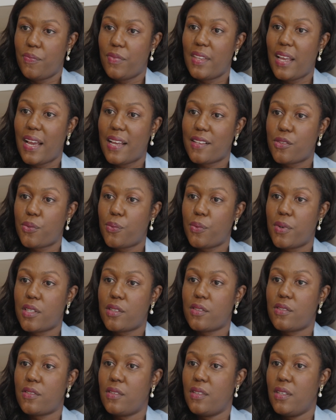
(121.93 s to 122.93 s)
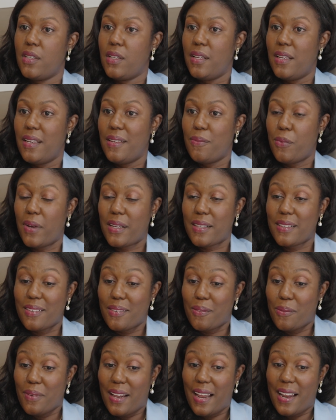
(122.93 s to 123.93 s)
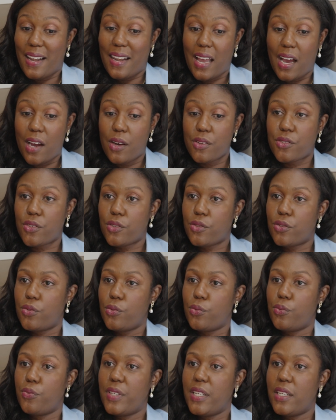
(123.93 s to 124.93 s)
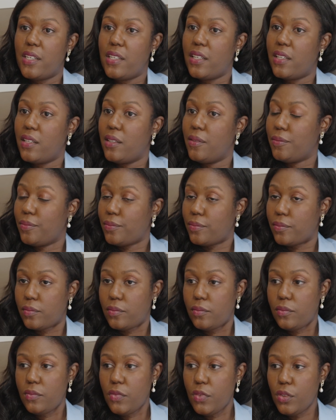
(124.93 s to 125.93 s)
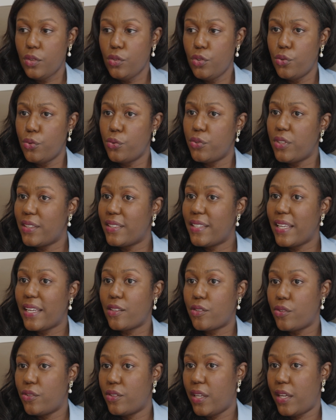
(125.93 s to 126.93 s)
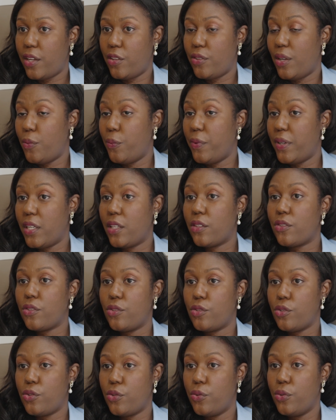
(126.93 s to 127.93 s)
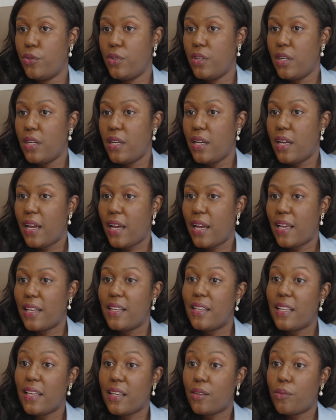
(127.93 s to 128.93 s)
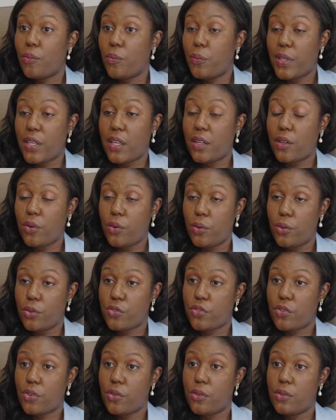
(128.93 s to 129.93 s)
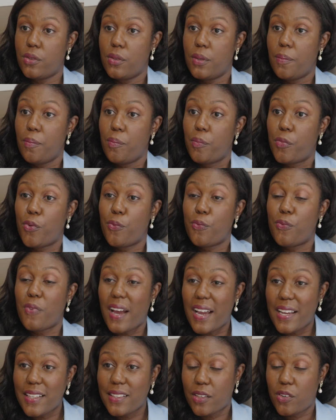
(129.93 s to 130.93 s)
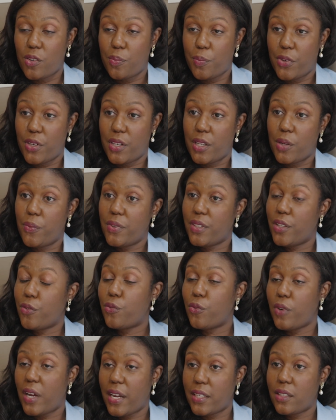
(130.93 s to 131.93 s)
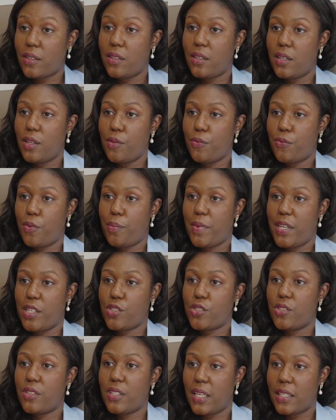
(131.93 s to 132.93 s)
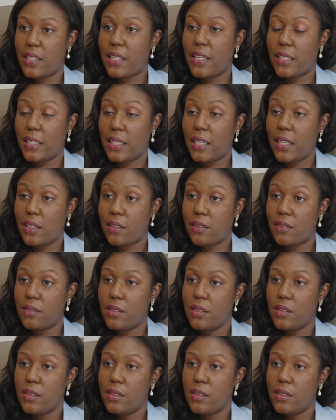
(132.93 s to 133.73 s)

That's what allows us to really do the day-to-day that we need to do. And then we can also provide the community with the right information that they need.